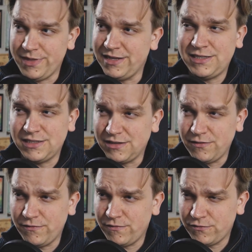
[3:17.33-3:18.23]
this is
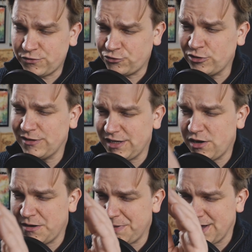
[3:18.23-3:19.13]
truly
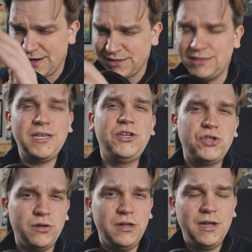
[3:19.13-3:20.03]
going to be an
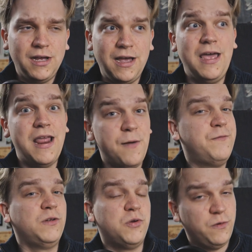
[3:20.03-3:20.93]
essential and
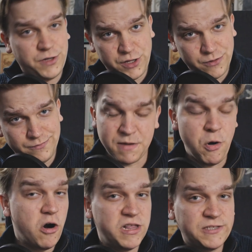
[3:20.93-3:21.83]
helpful tool to you. A big
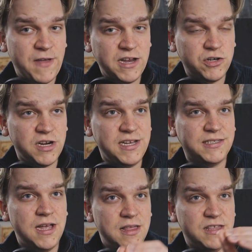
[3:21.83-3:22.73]
part of this factor
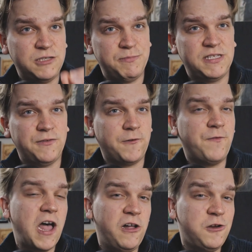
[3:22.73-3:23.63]
is the specific
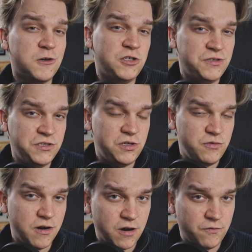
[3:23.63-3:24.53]
file you are choosing
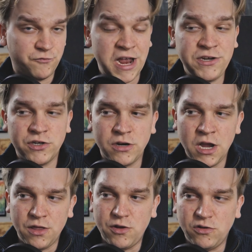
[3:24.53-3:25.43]
to render
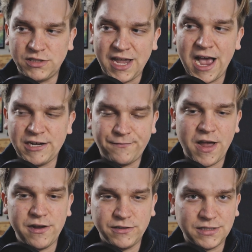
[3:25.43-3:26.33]
those cache
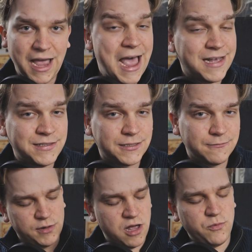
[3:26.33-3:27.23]
files as.
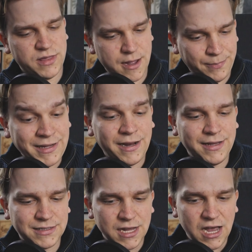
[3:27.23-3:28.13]
So along with that
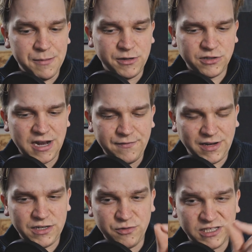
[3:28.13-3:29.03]
playlist, I'm also going to have a
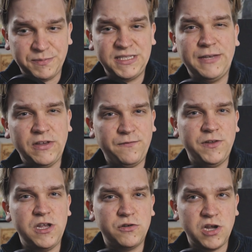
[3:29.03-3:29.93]
link to a specific
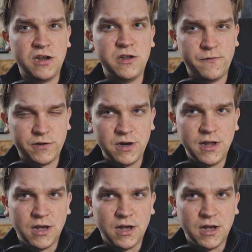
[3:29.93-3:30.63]
video talking over